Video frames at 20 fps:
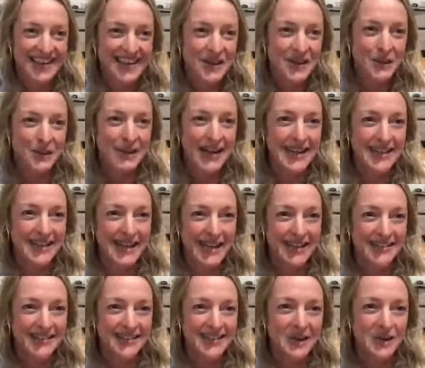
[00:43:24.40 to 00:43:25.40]
Great,
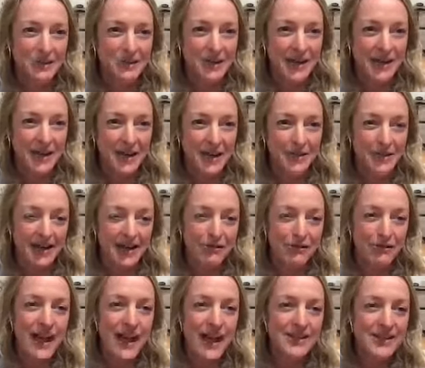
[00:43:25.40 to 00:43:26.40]
Kathy, great opening.
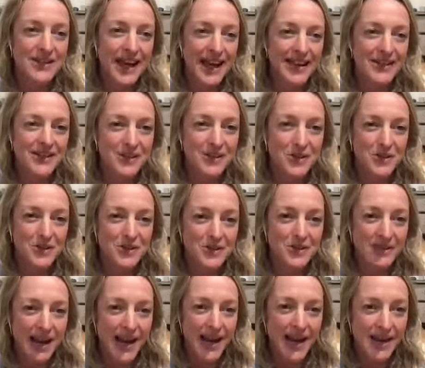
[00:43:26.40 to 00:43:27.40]
Relax your head,
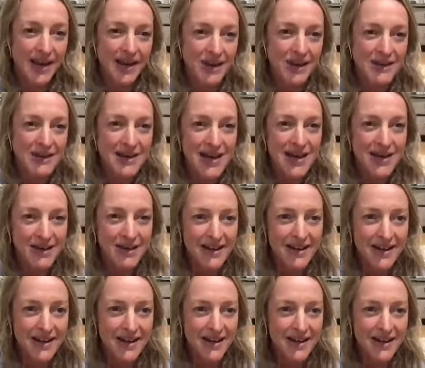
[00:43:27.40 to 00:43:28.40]
Suze. Let go, let go,
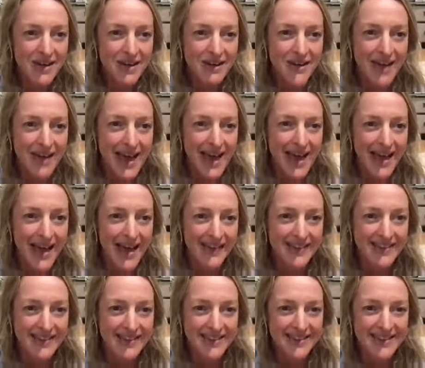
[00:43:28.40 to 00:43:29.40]
let go.
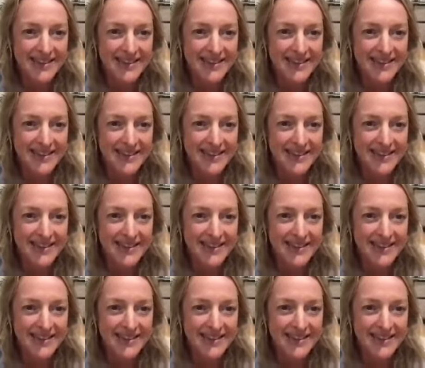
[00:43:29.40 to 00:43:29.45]
Yes.